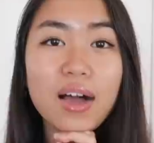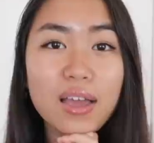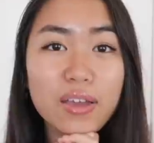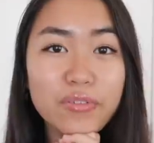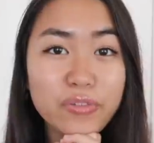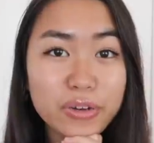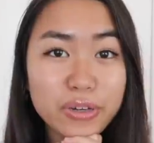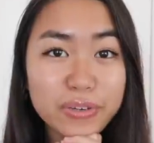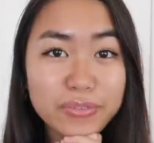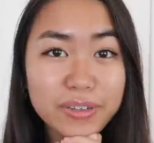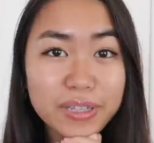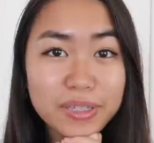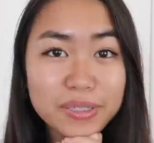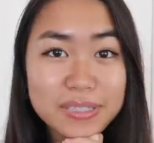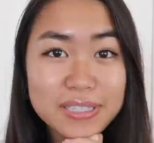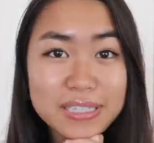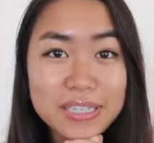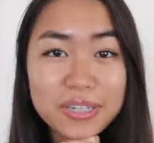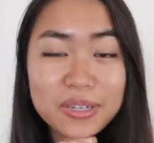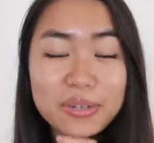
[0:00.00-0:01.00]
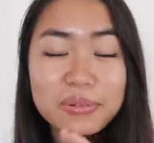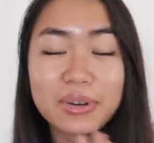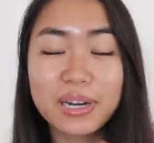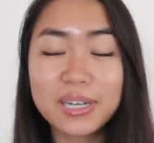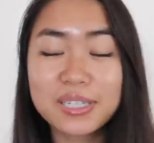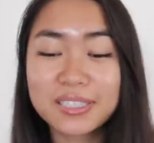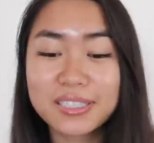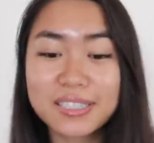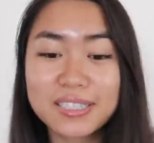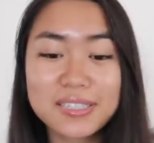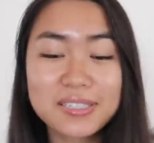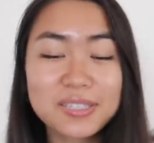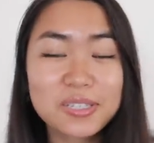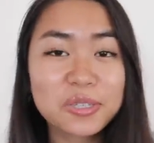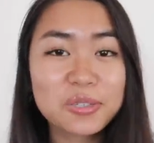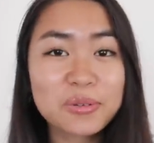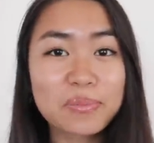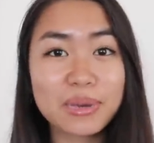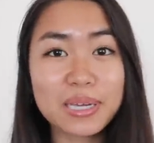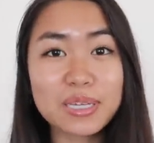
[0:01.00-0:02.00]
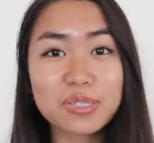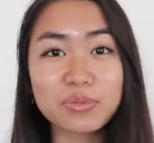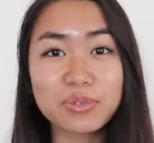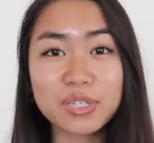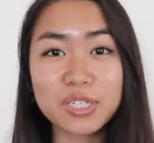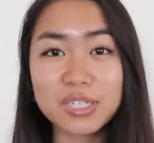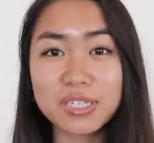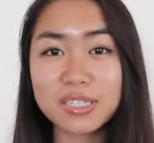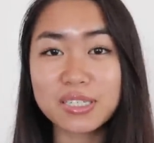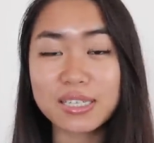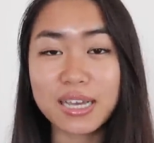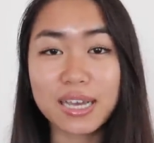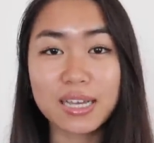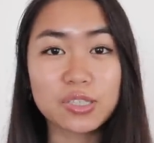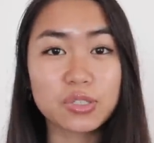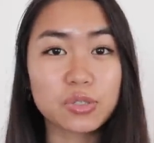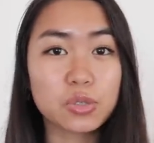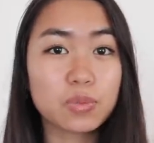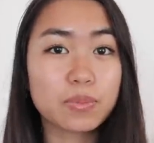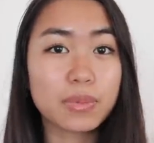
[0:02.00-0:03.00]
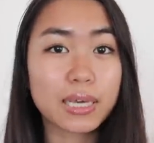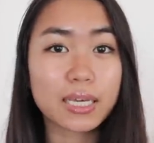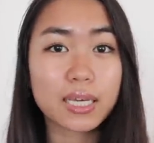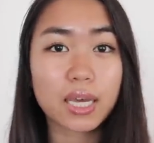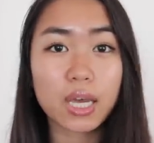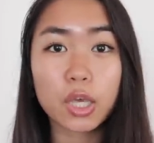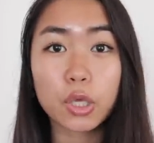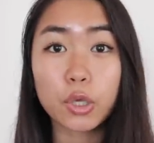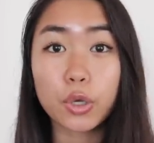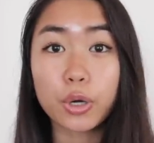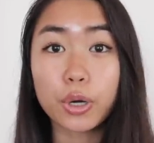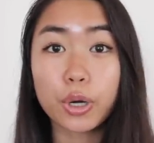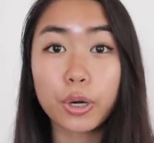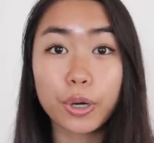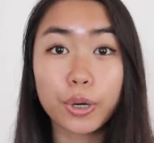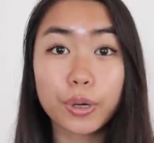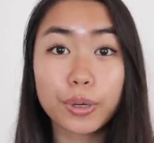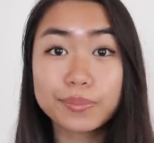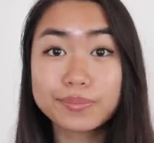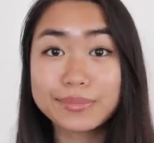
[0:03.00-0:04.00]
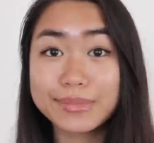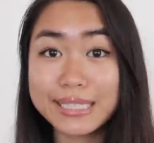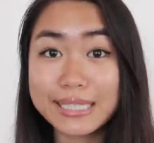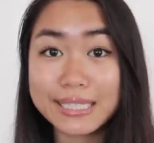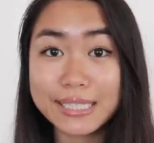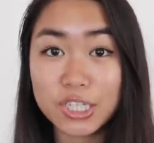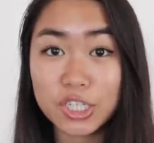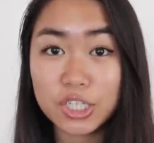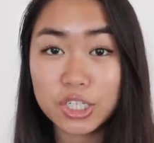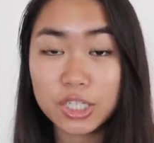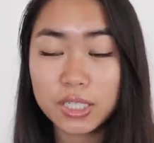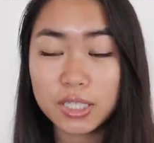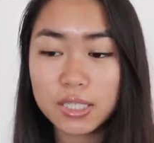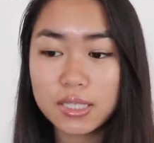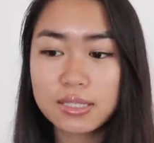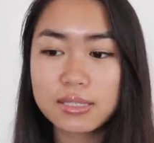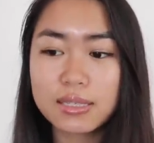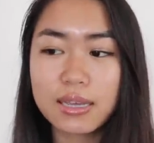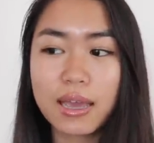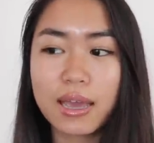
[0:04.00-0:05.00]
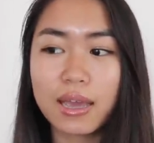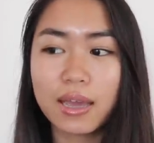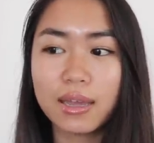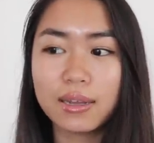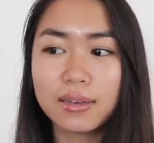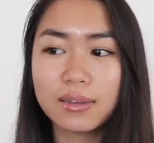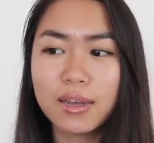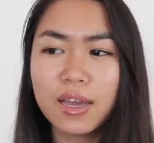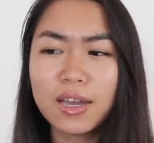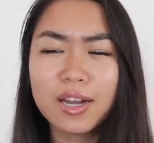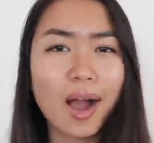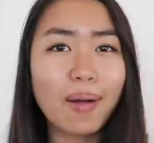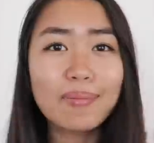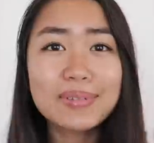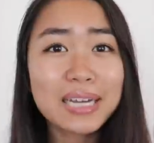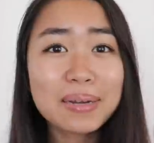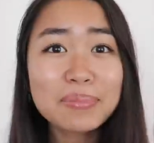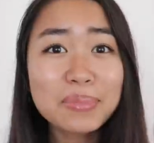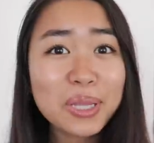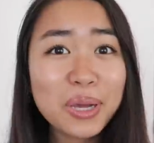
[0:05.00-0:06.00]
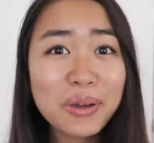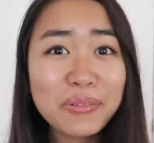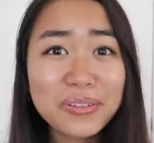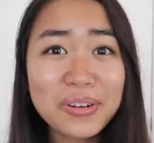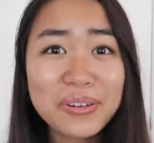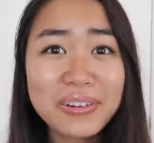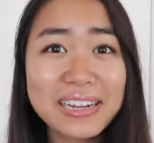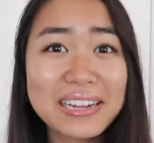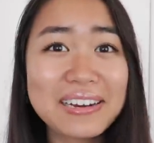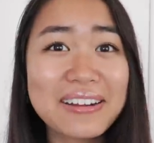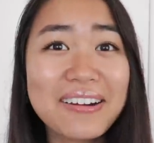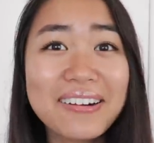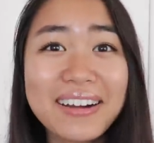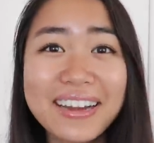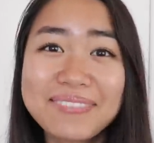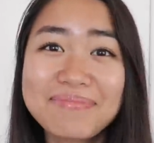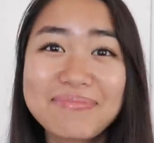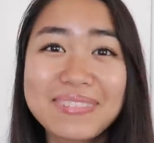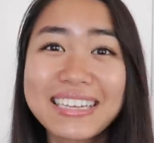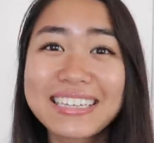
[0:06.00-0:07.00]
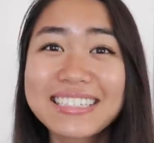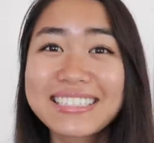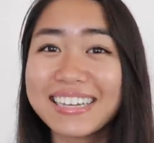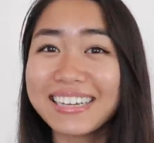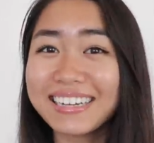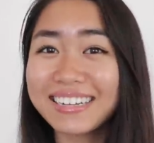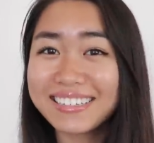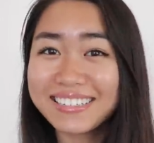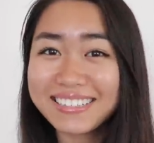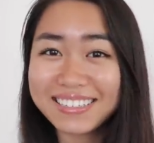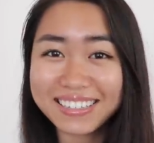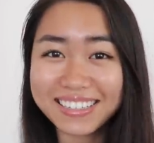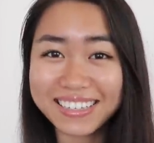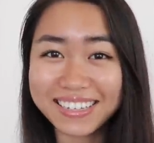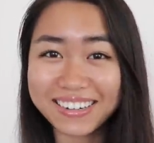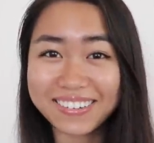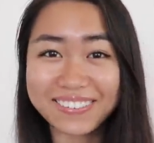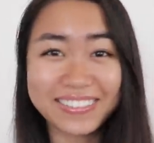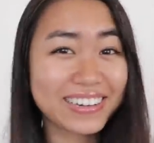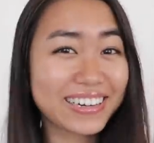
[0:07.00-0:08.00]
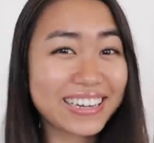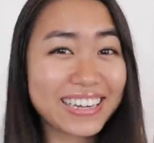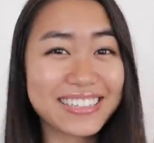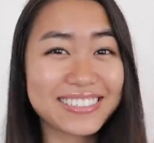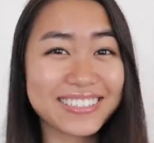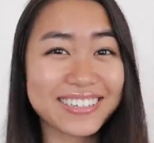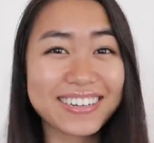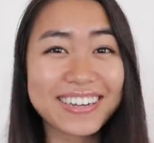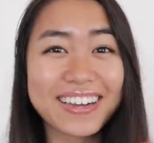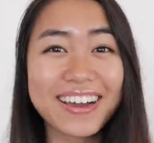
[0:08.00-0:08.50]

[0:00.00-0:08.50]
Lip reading: If you're a fellow senior watching this too, best wishes as you make your decisions, and comment down below if you already know. I'm excited to hear where you guys are